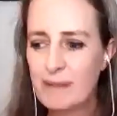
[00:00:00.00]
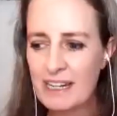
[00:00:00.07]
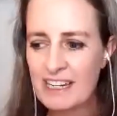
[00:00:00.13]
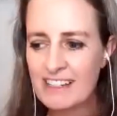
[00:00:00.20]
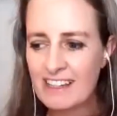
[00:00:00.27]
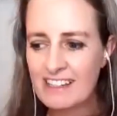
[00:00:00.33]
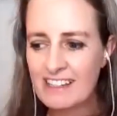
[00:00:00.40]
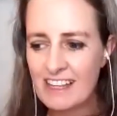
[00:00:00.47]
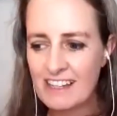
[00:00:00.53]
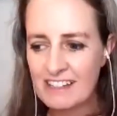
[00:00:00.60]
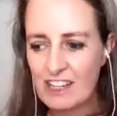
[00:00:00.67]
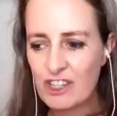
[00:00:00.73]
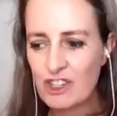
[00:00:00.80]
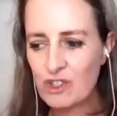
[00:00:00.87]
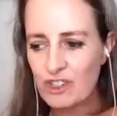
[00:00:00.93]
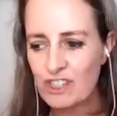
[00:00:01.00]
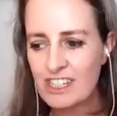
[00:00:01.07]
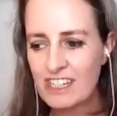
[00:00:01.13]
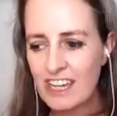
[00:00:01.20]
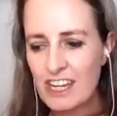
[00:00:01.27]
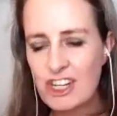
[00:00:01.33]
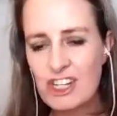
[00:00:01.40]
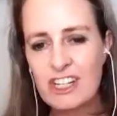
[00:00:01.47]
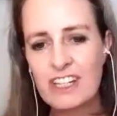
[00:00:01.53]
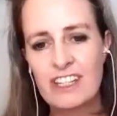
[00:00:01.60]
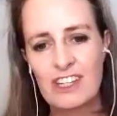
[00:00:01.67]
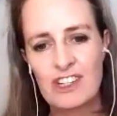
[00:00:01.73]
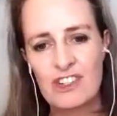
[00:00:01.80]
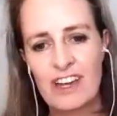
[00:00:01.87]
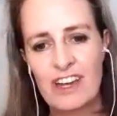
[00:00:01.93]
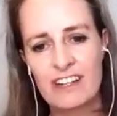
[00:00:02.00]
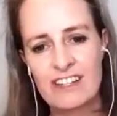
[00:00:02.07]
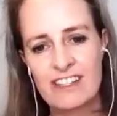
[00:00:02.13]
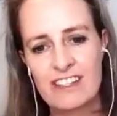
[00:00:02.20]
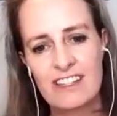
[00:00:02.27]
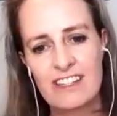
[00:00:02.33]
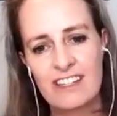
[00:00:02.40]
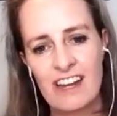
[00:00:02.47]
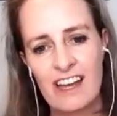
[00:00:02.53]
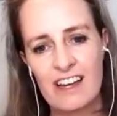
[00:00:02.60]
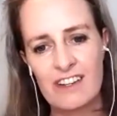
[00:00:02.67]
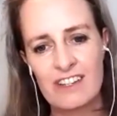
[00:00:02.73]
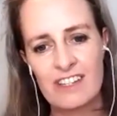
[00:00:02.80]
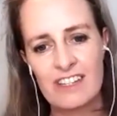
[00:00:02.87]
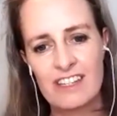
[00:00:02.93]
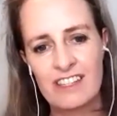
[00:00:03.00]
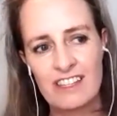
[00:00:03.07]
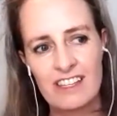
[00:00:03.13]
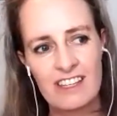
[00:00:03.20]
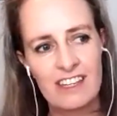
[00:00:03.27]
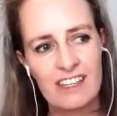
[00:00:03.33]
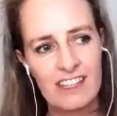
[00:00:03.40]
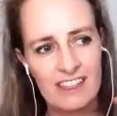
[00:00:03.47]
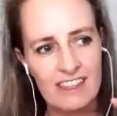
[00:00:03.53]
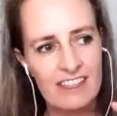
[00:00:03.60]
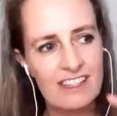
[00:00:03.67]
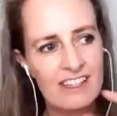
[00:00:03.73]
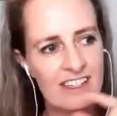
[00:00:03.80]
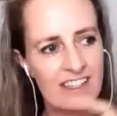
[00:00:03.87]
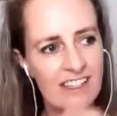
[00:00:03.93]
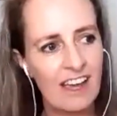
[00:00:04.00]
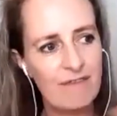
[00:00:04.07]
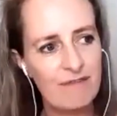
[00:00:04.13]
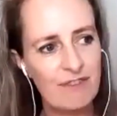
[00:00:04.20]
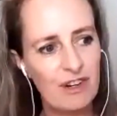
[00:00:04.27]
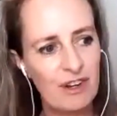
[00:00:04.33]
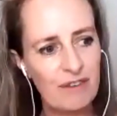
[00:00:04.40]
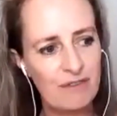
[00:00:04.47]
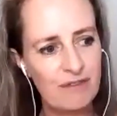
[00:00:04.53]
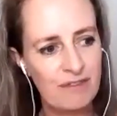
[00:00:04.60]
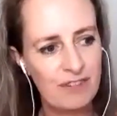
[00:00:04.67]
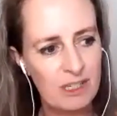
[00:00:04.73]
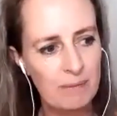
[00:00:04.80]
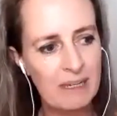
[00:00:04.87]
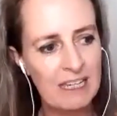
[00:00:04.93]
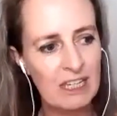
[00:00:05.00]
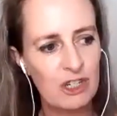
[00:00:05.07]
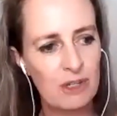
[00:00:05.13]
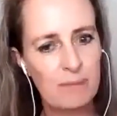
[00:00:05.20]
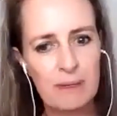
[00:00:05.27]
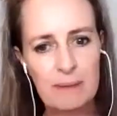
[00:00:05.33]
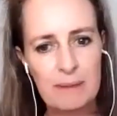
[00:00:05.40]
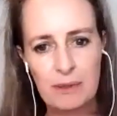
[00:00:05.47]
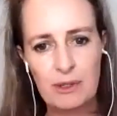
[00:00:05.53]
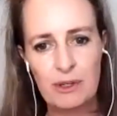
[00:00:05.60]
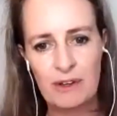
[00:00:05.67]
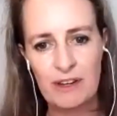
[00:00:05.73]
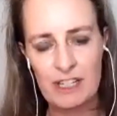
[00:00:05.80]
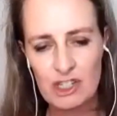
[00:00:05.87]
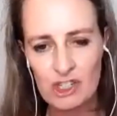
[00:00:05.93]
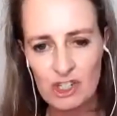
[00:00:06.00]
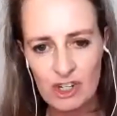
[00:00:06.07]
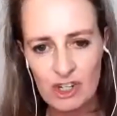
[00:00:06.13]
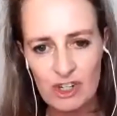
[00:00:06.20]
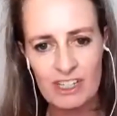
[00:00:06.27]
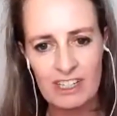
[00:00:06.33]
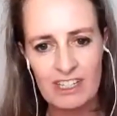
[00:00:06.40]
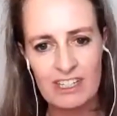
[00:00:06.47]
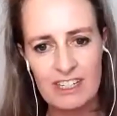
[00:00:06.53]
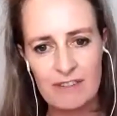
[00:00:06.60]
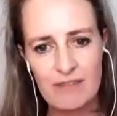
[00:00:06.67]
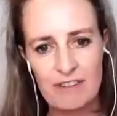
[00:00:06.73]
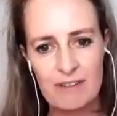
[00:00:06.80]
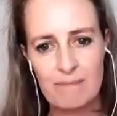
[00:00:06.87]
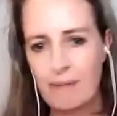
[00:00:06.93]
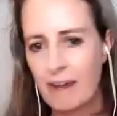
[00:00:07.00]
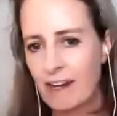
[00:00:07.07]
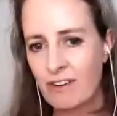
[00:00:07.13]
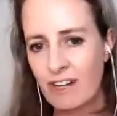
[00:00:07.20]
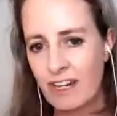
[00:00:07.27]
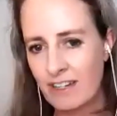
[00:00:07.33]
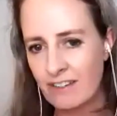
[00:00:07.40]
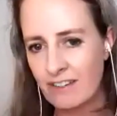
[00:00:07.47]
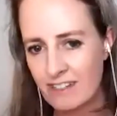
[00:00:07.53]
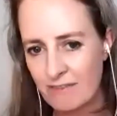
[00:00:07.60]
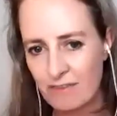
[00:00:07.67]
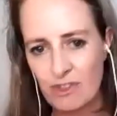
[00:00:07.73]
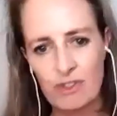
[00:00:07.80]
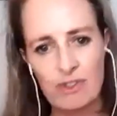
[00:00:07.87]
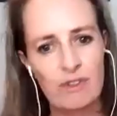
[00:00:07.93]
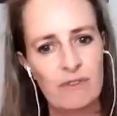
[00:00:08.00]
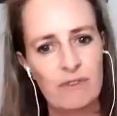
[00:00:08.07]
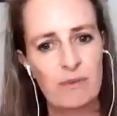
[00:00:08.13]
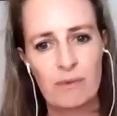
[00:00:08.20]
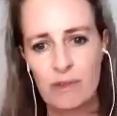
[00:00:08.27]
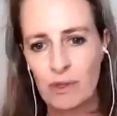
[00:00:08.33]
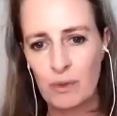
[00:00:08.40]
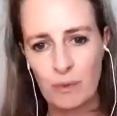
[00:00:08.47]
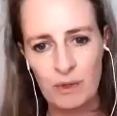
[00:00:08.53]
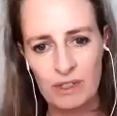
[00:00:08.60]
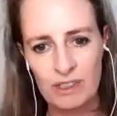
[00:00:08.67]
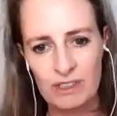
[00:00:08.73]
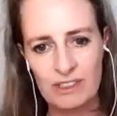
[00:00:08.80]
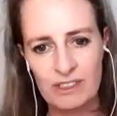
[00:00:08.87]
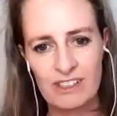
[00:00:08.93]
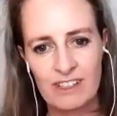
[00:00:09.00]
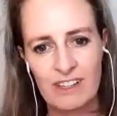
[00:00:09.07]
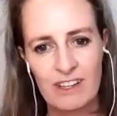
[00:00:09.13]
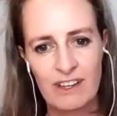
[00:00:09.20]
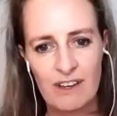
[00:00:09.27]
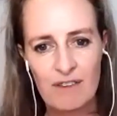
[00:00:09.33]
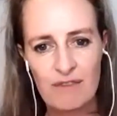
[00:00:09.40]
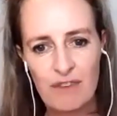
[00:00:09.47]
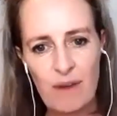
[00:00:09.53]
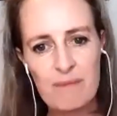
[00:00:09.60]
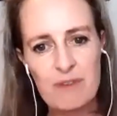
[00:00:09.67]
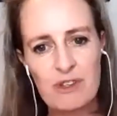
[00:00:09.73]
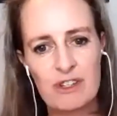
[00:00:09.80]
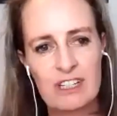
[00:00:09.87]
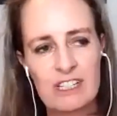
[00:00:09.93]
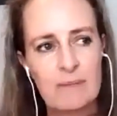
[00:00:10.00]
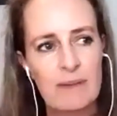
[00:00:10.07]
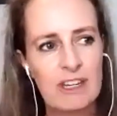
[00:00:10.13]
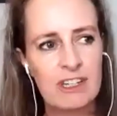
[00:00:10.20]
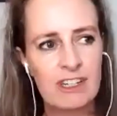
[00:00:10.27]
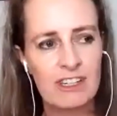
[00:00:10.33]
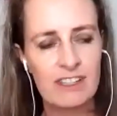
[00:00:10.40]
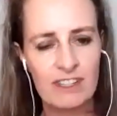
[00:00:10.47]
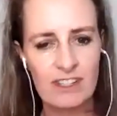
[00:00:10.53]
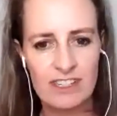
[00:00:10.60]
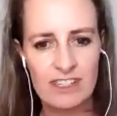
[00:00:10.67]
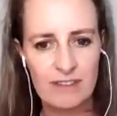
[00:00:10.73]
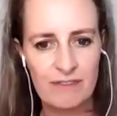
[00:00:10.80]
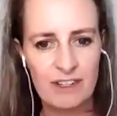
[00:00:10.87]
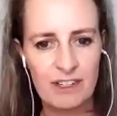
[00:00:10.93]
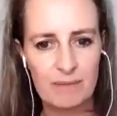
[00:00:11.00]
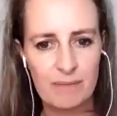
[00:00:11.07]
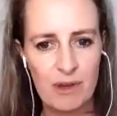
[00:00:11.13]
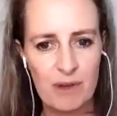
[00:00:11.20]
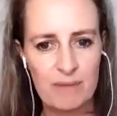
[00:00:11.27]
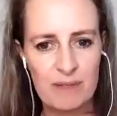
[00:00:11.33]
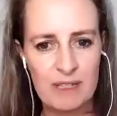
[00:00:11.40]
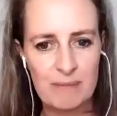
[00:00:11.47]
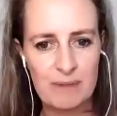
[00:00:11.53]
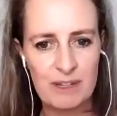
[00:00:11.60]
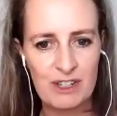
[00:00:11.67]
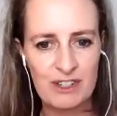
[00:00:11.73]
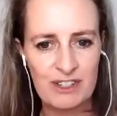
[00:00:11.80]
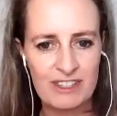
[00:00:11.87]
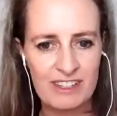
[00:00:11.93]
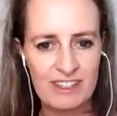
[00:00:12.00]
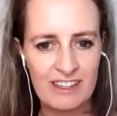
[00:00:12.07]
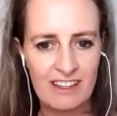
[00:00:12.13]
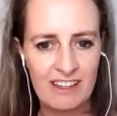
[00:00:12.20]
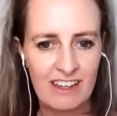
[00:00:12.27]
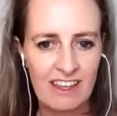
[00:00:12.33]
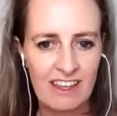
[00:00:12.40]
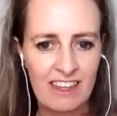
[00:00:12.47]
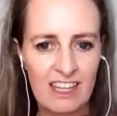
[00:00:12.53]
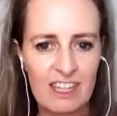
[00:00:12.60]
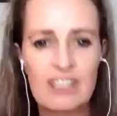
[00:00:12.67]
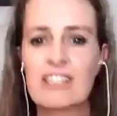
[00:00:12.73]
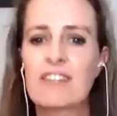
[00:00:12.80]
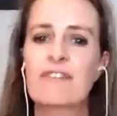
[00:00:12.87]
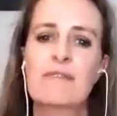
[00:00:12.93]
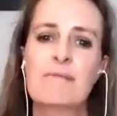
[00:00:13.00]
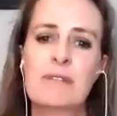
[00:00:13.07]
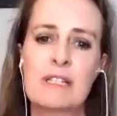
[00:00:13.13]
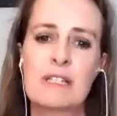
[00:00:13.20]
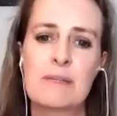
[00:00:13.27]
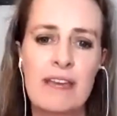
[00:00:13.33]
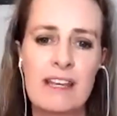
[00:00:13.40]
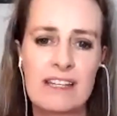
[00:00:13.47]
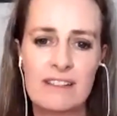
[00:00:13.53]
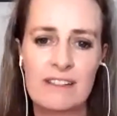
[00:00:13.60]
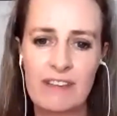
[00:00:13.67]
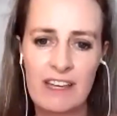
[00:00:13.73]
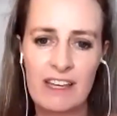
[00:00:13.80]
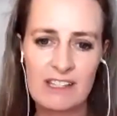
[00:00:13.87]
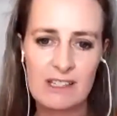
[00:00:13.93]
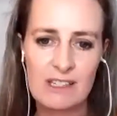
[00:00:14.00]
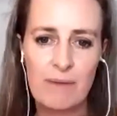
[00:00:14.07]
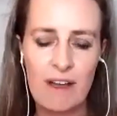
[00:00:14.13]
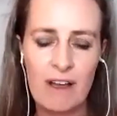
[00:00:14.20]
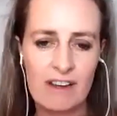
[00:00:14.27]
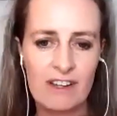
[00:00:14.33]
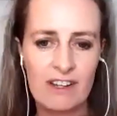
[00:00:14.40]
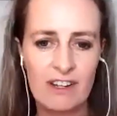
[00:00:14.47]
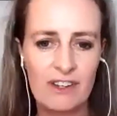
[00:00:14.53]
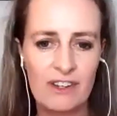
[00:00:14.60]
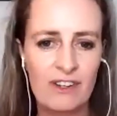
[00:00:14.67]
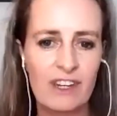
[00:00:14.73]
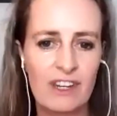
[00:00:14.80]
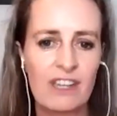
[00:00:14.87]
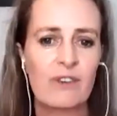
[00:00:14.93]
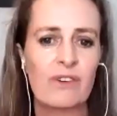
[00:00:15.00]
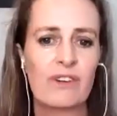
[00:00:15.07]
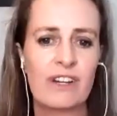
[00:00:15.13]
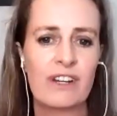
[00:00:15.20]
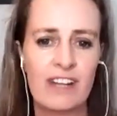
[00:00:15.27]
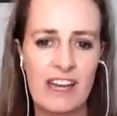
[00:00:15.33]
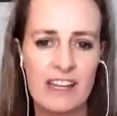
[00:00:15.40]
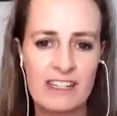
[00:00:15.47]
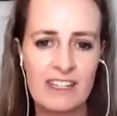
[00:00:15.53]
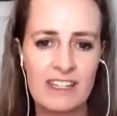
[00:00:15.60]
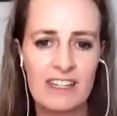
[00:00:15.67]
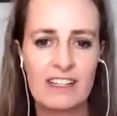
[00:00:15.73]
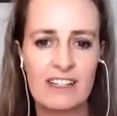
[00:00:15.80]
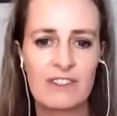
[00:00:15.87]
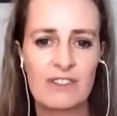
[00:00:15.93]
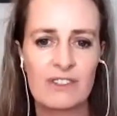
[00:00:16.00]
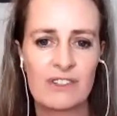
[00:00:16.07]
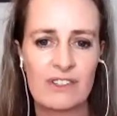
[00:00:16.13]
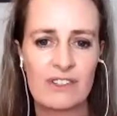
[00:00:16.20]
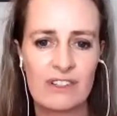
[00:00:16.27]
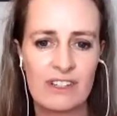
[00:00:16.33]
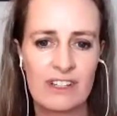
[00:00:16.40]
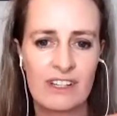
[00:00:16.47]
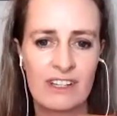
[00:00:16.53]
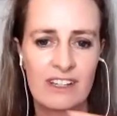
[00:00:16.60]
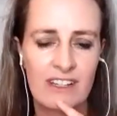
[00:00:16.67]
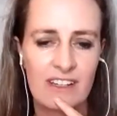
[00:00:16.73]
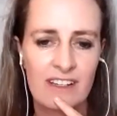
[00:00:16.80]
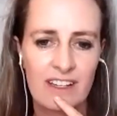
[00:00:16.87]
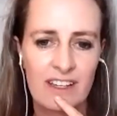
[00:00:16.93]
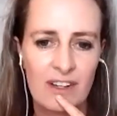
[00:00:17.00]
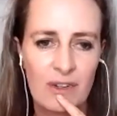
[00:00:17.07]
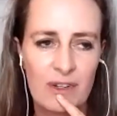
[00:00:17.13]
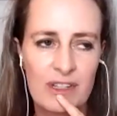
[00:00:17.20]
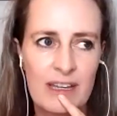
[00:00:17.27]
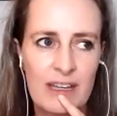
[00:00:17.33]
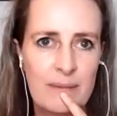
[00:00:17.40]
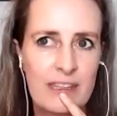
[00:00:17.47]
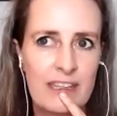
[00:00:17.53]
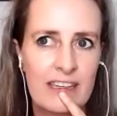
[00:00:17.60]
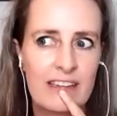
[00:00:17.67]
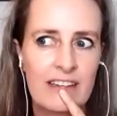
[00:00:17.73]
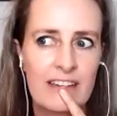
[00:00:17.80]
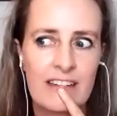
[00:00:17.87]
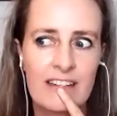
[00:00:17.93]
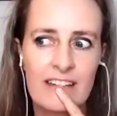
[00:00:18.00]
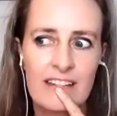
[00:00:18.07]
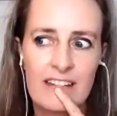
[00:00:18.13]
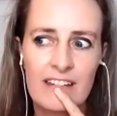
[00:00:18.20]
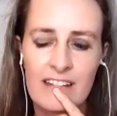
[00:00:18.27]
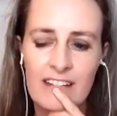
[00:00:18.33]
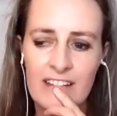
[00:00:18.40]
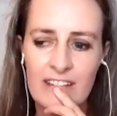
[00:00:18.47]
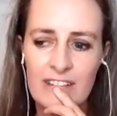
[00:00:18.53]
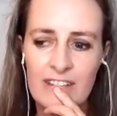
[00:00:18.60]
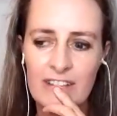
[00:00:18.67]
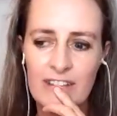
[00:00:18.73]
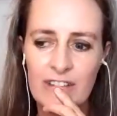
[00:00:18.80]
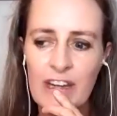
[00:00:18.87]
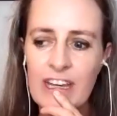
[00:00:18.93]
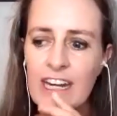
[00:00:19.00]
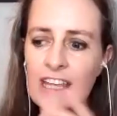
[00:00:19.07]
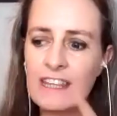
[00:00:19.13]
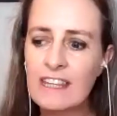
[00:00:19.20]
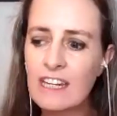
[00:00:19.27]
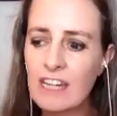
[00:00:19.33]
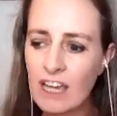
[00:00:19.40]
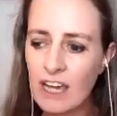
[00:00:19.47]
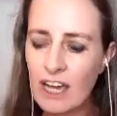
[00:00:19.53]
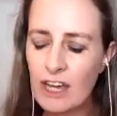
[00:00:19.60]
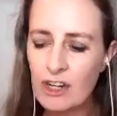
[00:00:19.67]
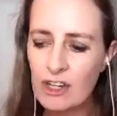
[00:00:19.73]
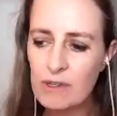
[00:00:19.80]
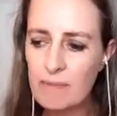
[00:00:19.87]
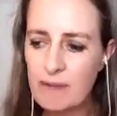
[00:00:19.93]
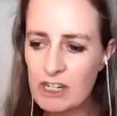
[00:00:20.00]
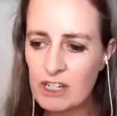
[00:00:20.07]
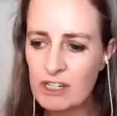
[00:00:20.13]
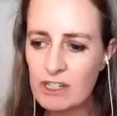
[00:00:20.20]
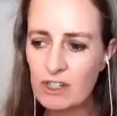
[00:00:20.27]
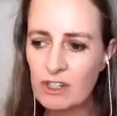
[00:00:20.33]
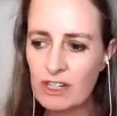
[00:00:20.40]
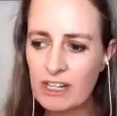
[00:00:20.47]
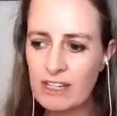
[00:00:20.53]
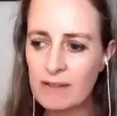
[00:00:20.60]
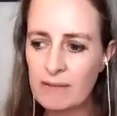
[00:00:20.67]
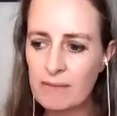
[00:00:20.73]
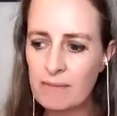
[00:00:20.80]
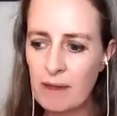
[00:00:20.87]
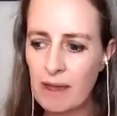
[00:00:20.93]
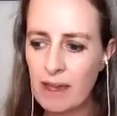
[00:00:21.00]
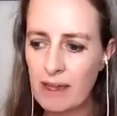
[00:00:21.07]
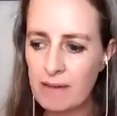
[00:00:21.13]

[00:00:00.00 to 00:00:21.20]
but it sounds like you intentionally then trying to seek it out in the discomfort of speaking to people who are totally different background view of the world from you, especially in those difficult moments, because that different perspective can spark a learning or an idea or something. Great. And then I know you mentioned earlier